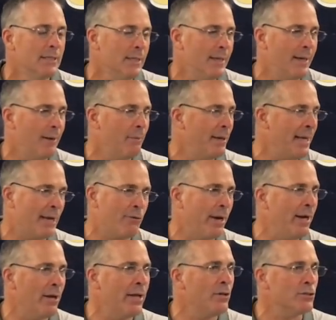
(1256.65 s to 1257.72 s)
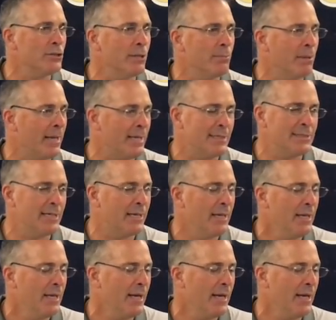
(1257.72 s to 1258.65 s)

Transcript: Uh, we got great leadership. Like I said,